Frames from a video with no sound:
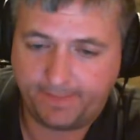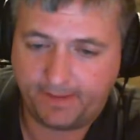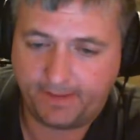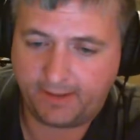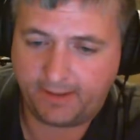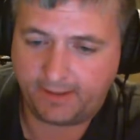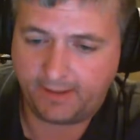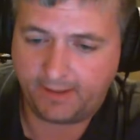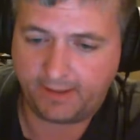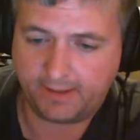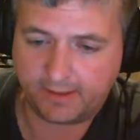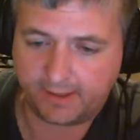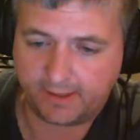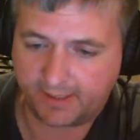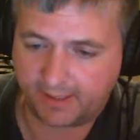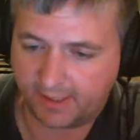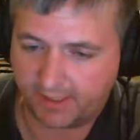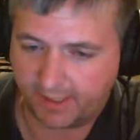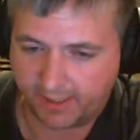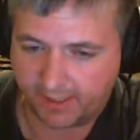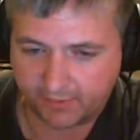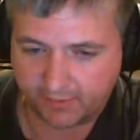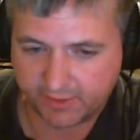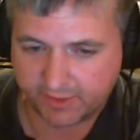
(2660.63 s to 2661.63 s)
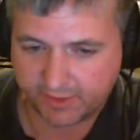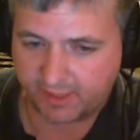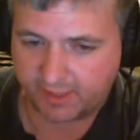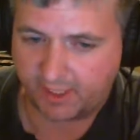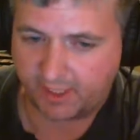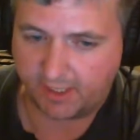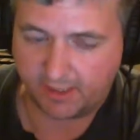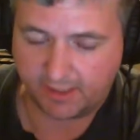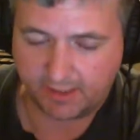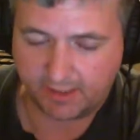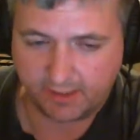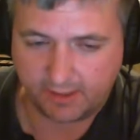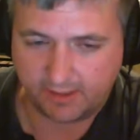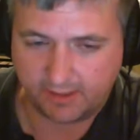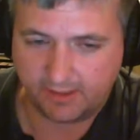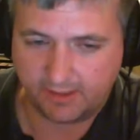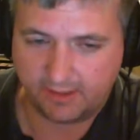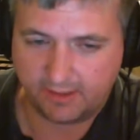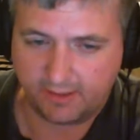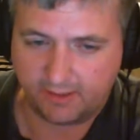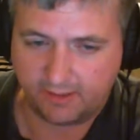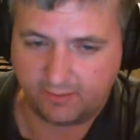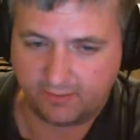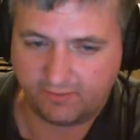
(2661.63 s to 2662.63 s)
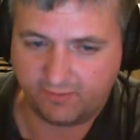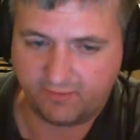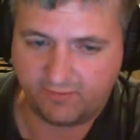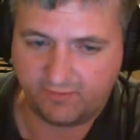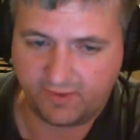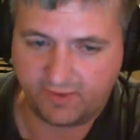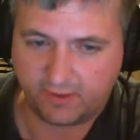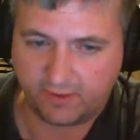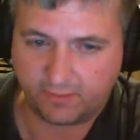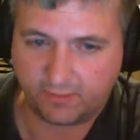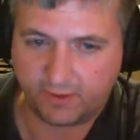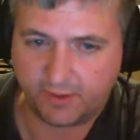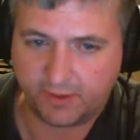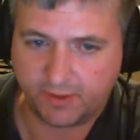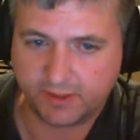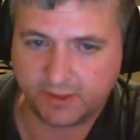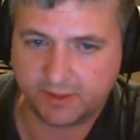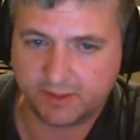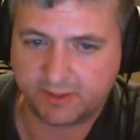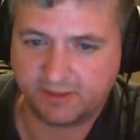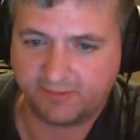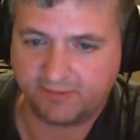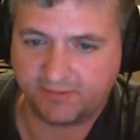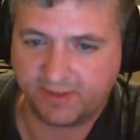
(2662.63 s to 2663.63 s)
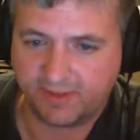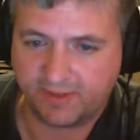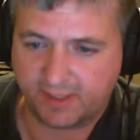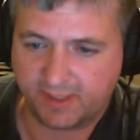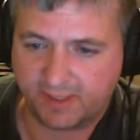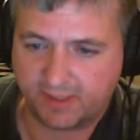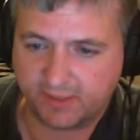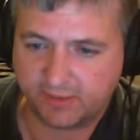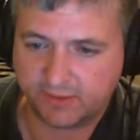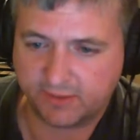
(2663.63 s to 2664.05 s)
And like an iris scan and fingerprints and stuff like that.